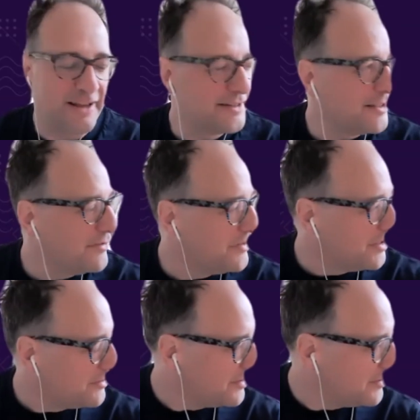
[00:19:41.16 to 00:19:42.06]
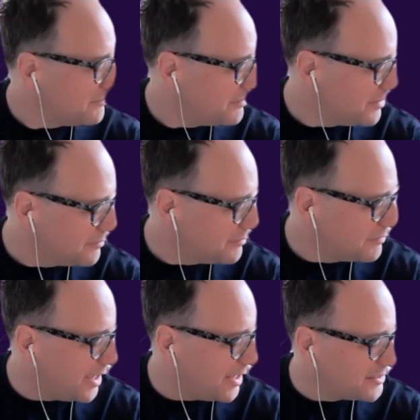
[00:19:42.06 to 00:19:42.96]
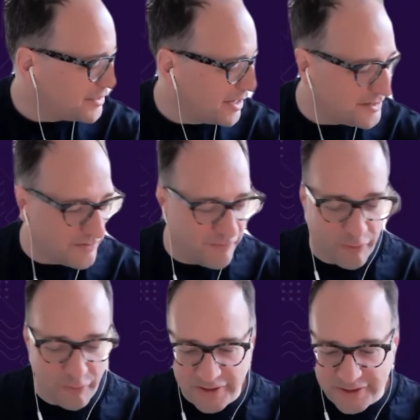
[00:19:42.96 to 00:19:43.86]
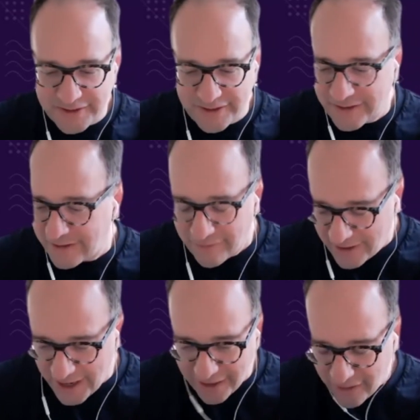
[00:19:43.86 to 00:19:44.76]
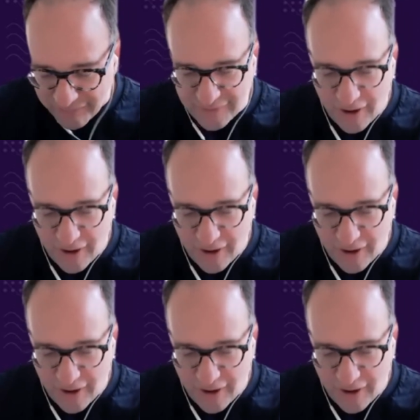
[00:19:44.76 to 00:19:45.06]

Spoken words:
I love the cadence against the 4 risks that Kagan